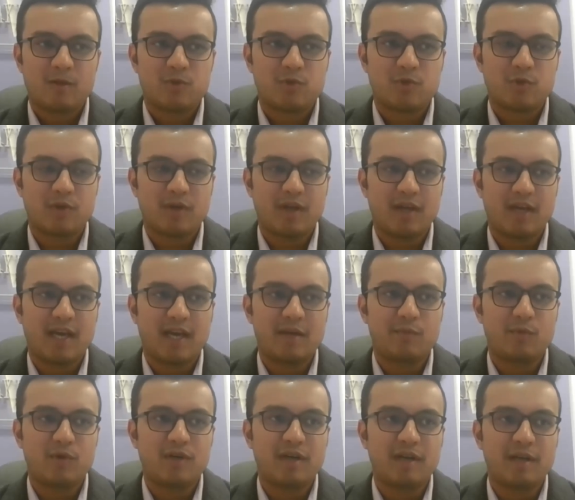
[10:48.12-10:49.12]
So AI
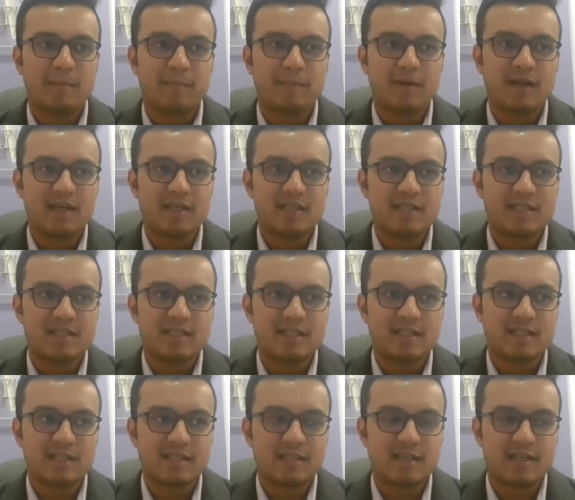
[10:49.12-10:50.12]
won't replace
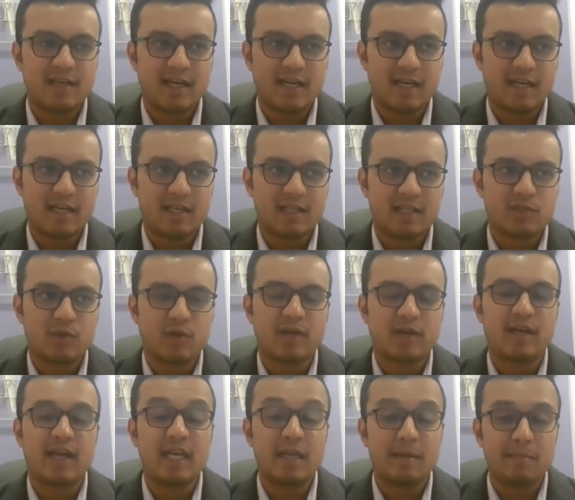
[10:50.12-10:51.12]
the dentist
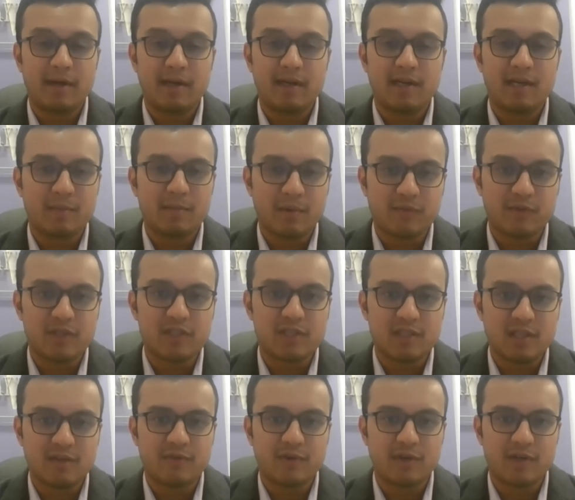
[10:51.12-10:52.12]
or any medical
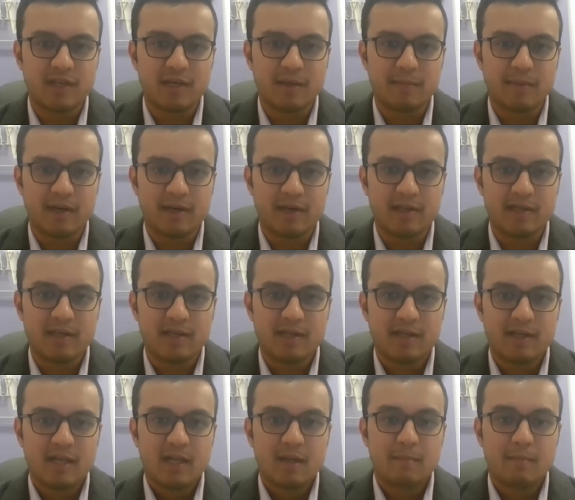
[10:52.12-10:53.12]
professional for that matter,
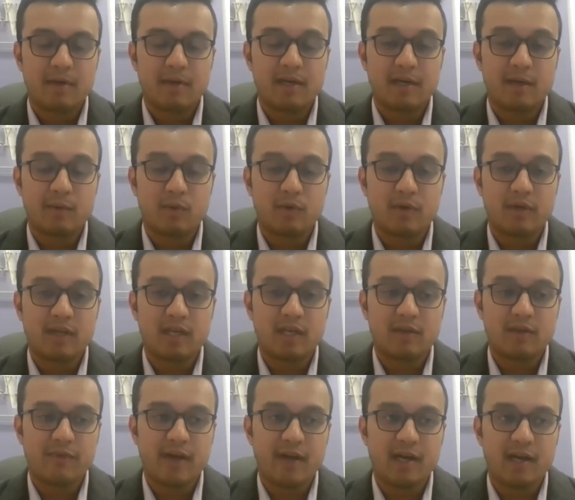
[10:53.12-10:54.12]
but it would
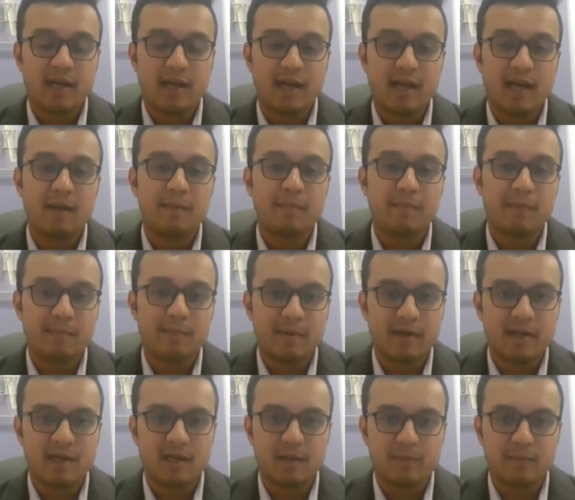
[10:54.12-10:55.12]
in fact help a
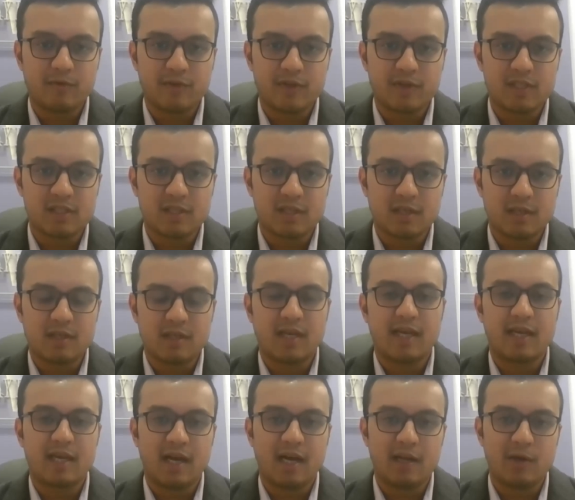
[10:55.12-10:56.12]
medical professional.
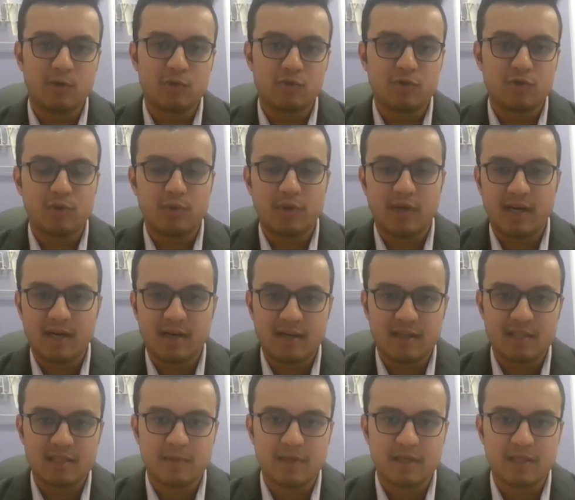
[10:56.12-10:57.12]
Like I also do hair
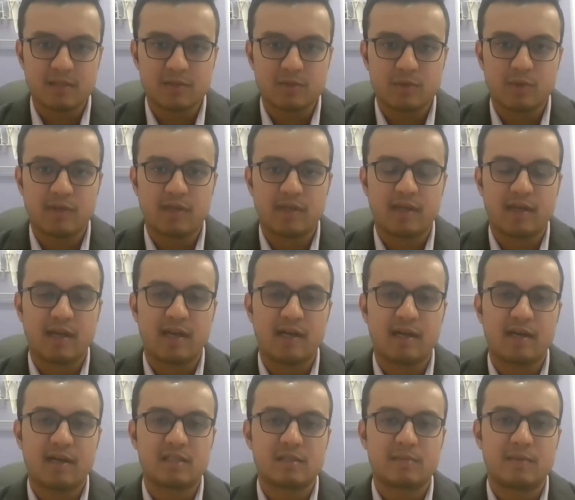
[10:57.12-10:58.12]
transplants. So in hair
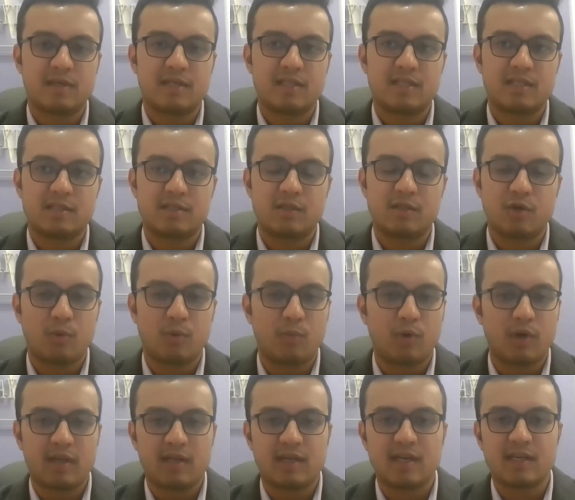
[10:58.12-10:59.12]
transplants, the
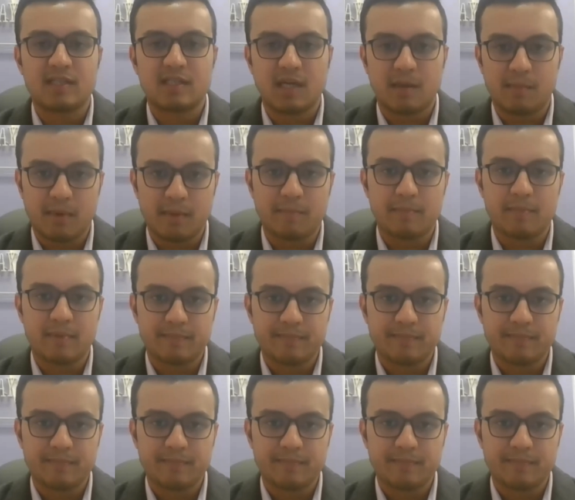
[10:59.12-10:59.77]
robotic have come up.